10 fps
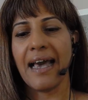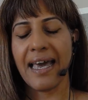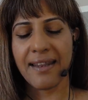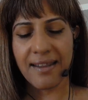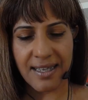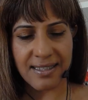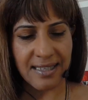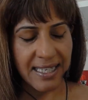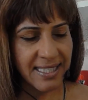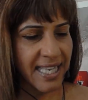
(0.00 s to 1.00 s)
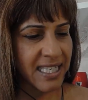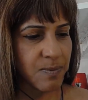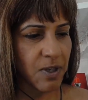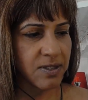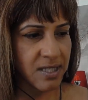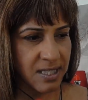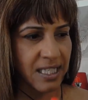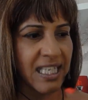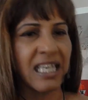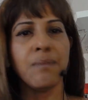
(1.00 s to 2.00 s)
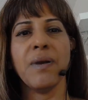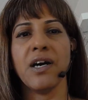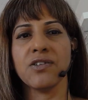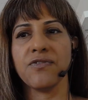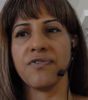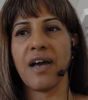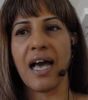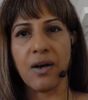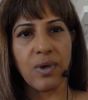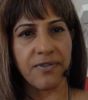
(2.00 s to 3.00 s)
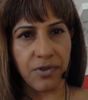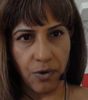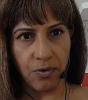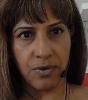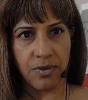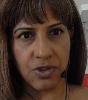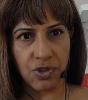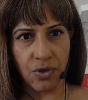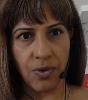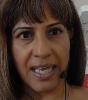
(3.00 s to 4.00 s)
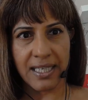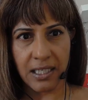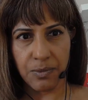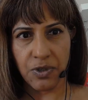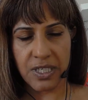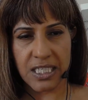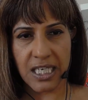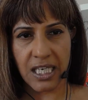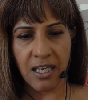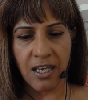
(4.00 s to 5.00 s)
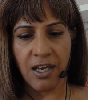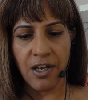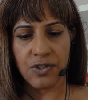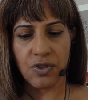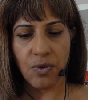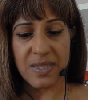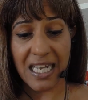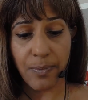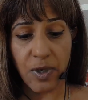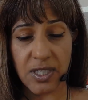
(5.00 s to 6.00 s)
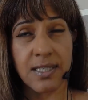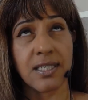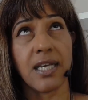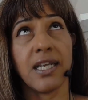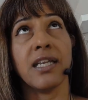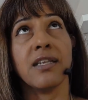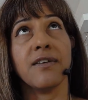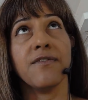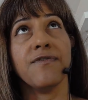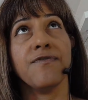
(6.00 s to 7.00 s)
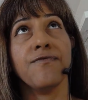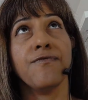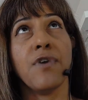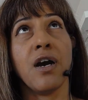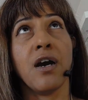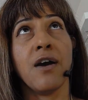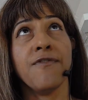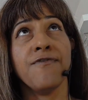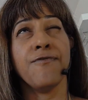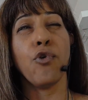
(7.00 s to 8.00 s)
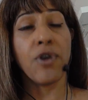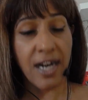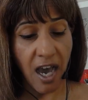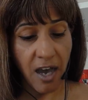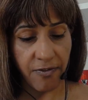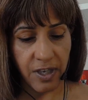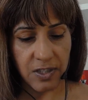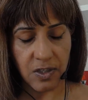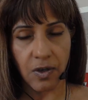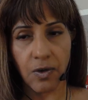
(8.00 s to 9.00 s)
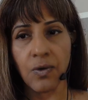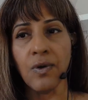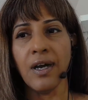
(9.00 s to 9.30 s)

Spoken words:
And I say this because this is a key part of how I've grown the show and the community. So Masala Podcast started 4.5 years ago,